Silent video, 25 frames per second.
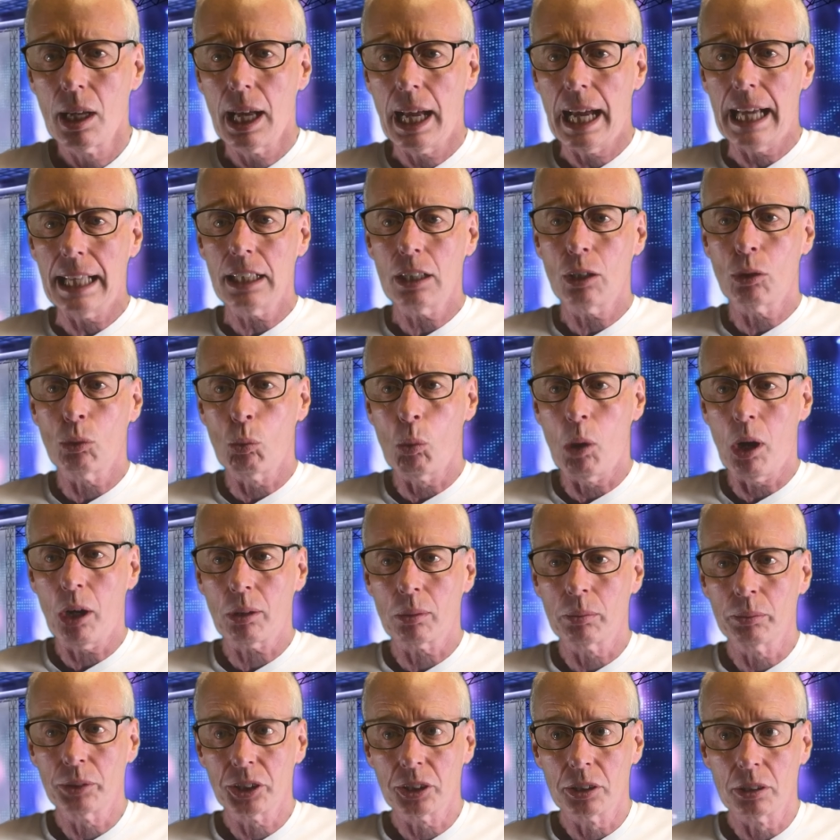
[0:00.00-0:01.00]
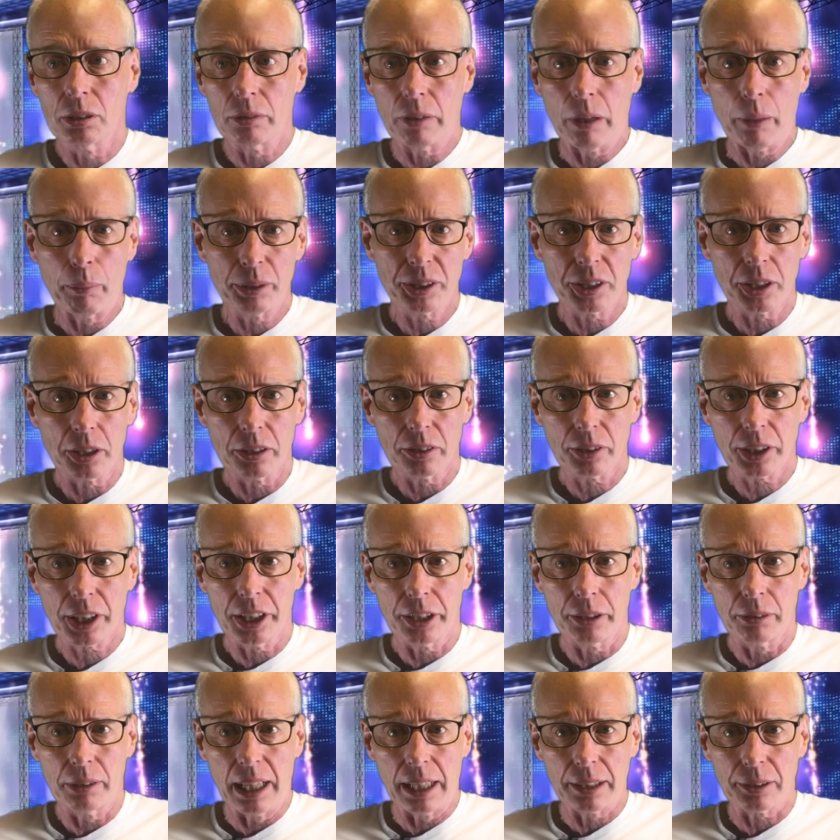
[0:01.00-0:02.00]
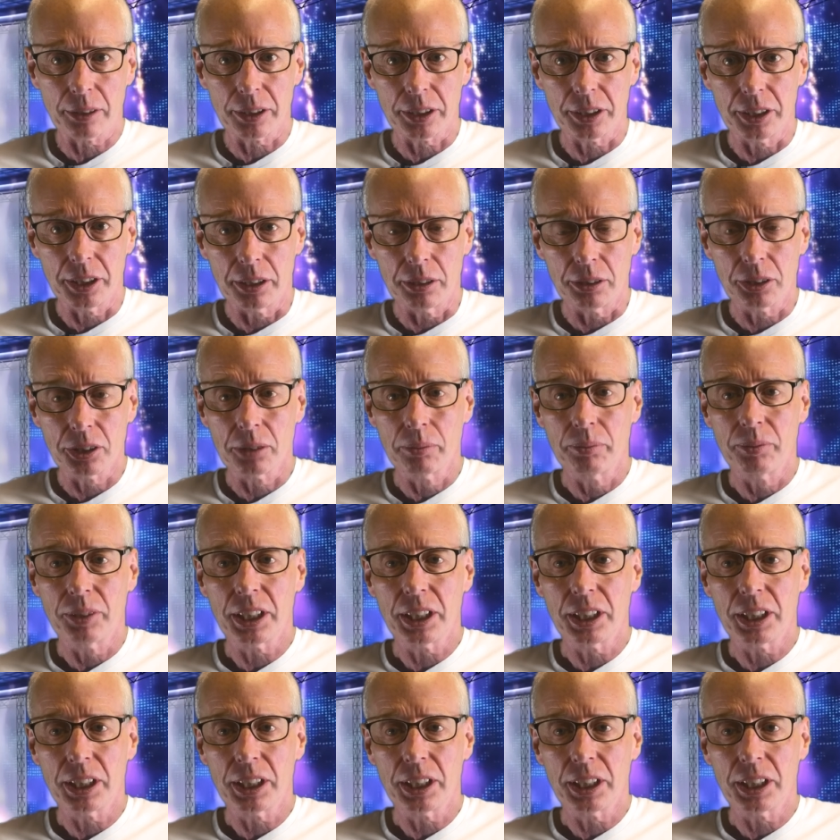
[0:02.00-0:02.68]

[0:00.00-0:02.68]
Hello and welcome to another episode of Kia Electric News.